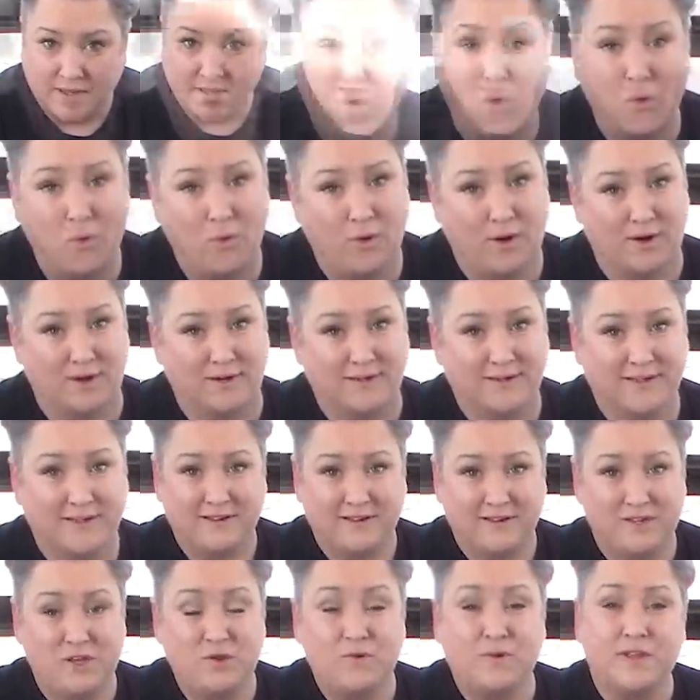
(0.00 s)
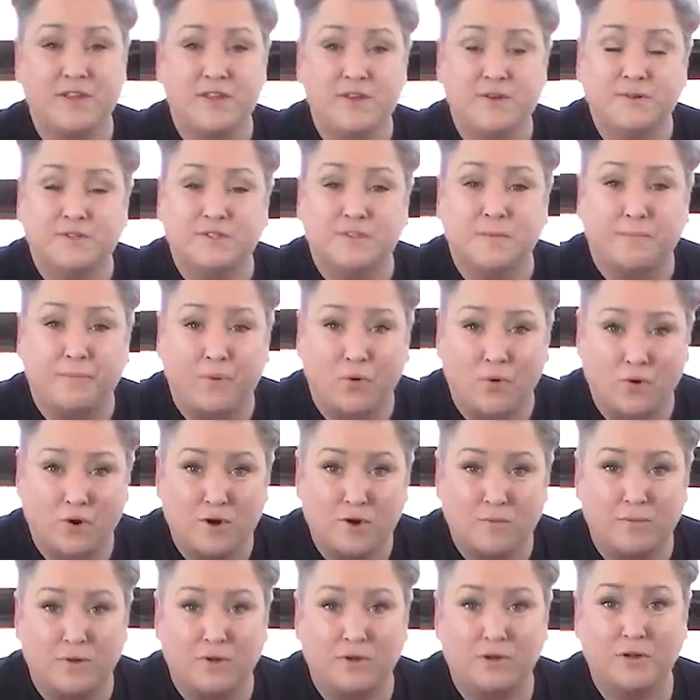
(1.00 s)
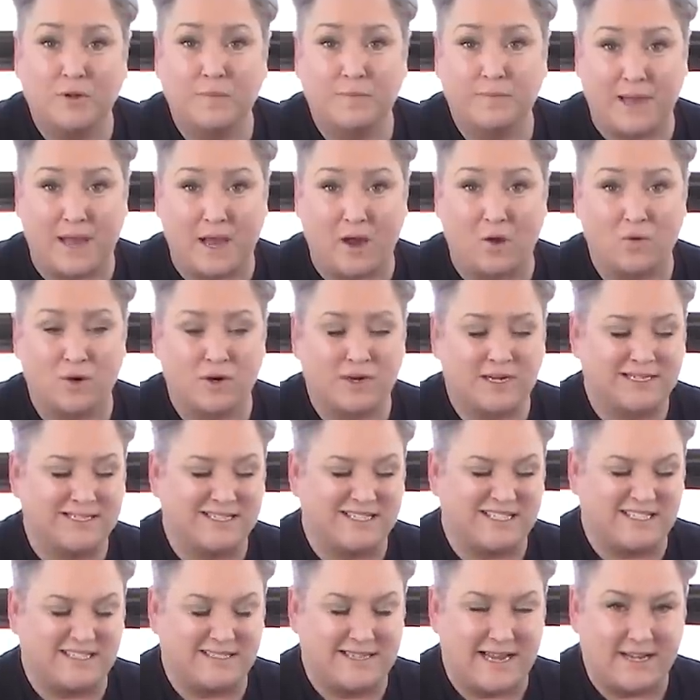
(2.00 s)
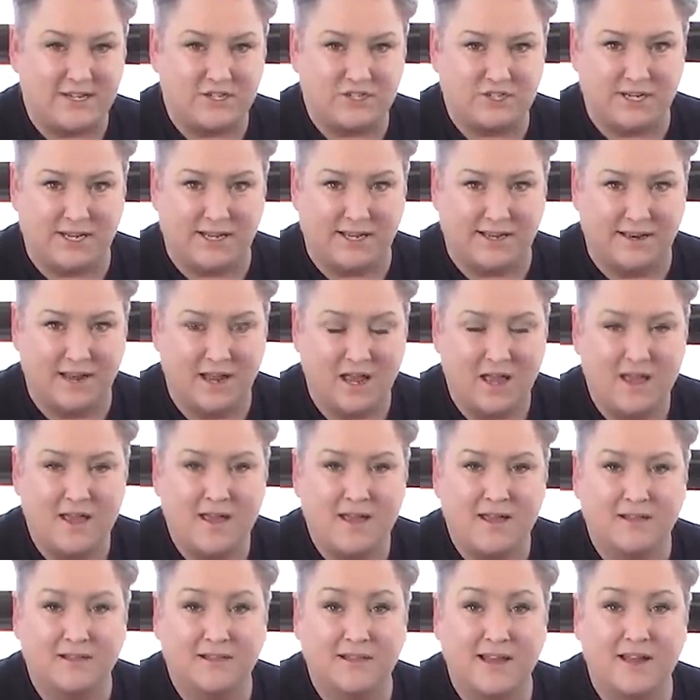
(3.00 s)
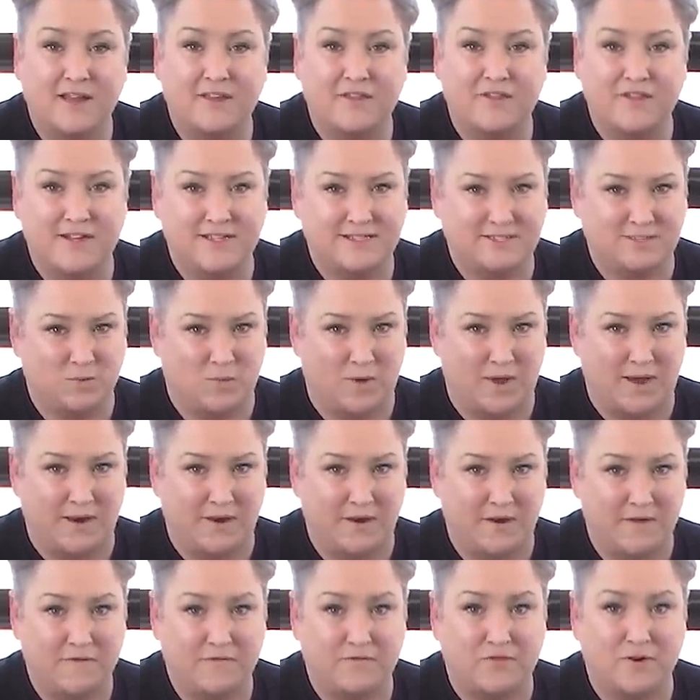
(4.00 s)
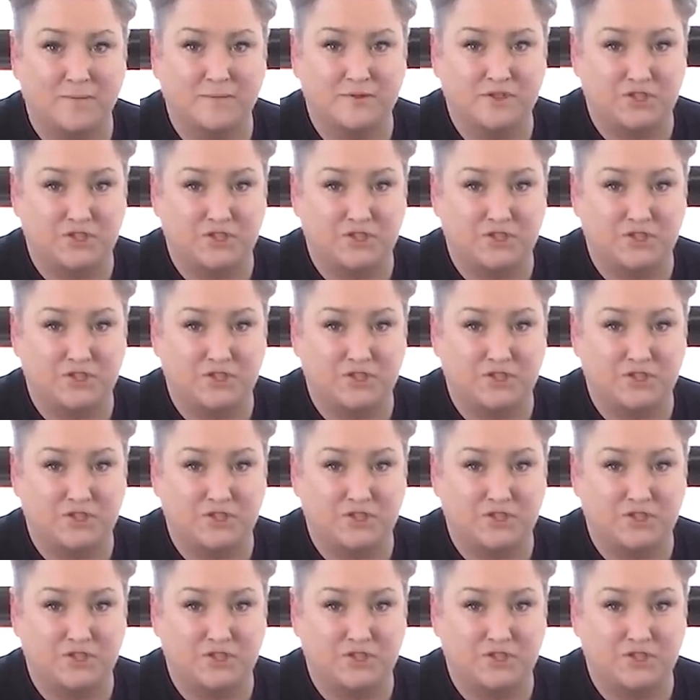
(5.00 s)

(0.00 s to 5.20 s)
or you can use a portable power station like this one from